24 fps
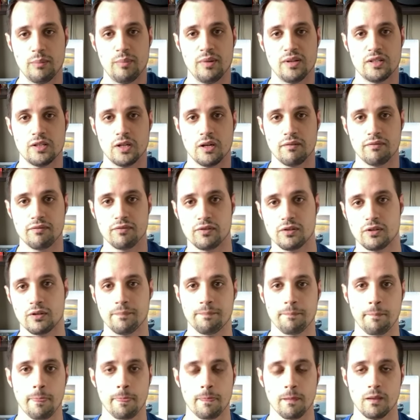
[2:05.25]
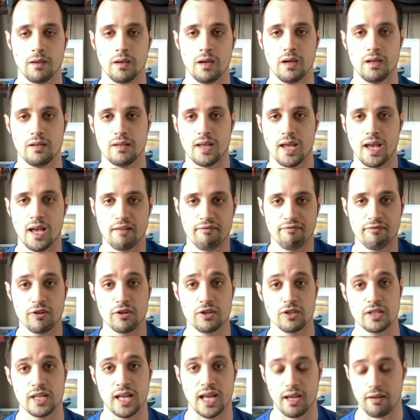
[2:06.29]
bit tougher in the
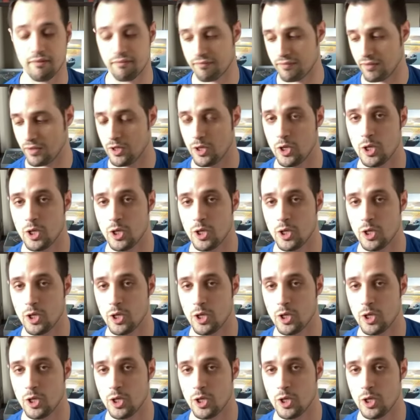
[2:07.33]
first half.